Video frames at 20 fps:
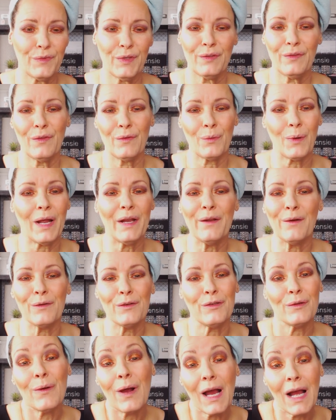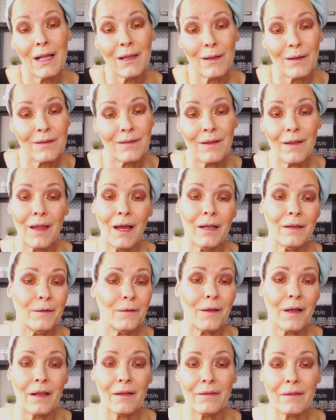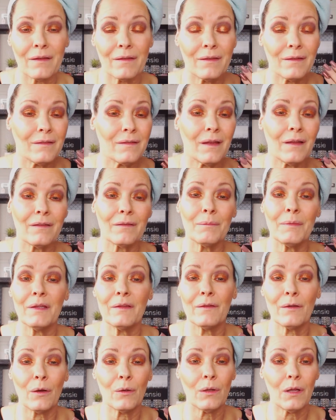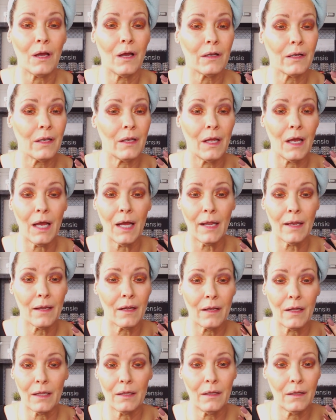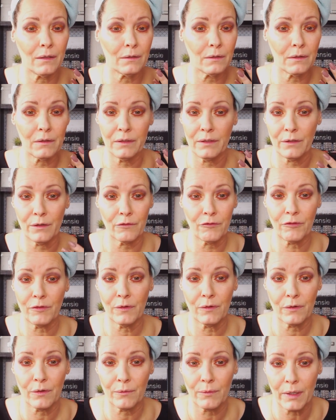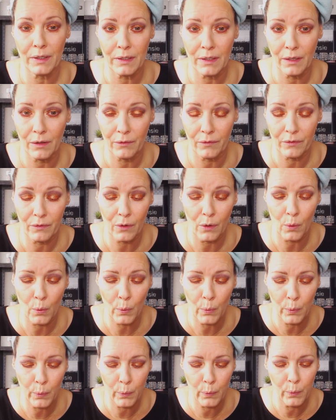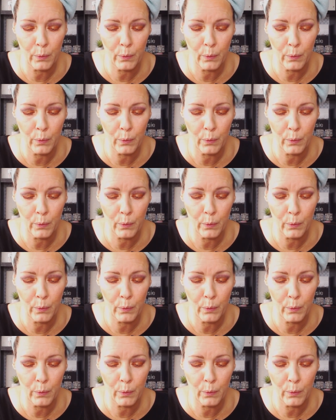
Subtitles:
this is why I don't do eye looks a lot, you guys, because it takes me so long, and I literally don't feel good right now. So